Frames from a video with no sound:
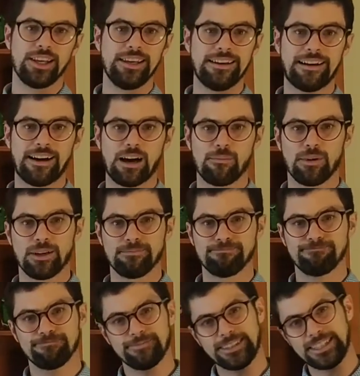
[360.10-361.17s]
here,
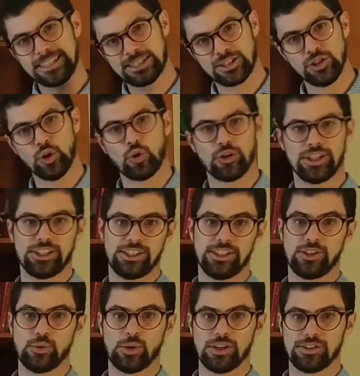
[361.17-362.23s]
is not
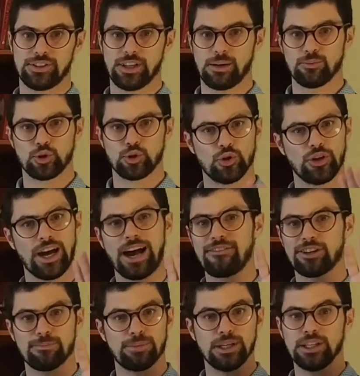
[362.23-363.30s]
easy to answer. I'm you have
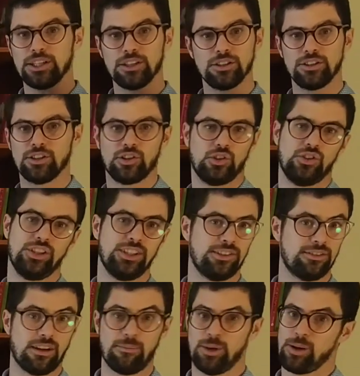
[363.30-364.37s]
an opinion on
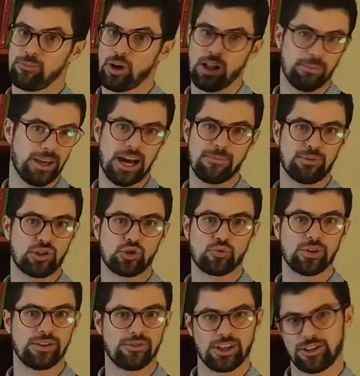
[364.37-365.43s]
this. I'll be happy to
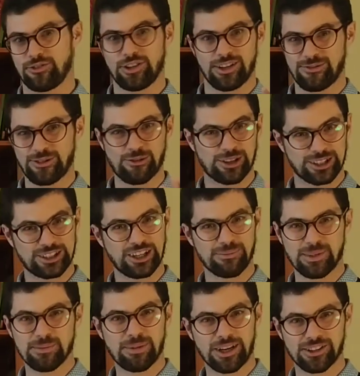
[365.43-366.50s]
read, if you want to tell
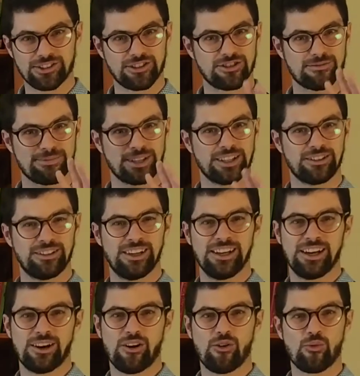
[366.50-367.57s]
me about your opinion
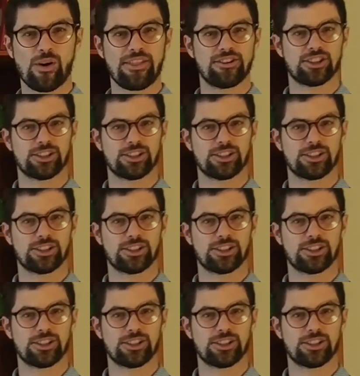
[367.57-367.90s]
on whether